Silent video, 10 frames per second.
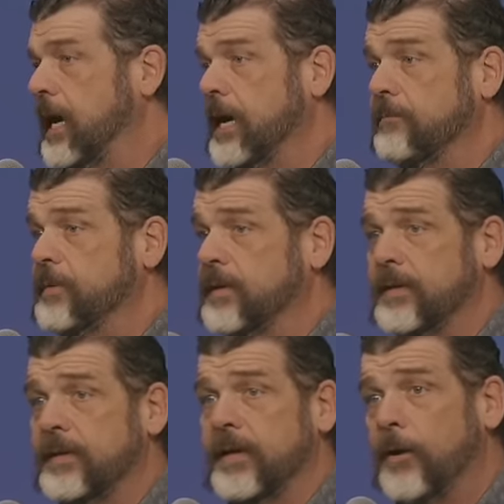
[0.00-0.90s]
I have
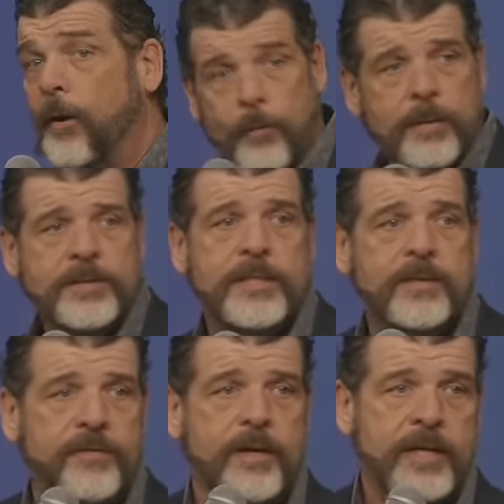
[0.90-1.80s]
been in a whole bunch of
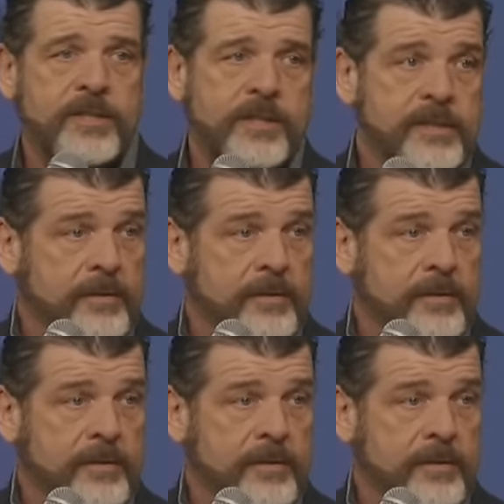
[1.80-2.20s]
different nations.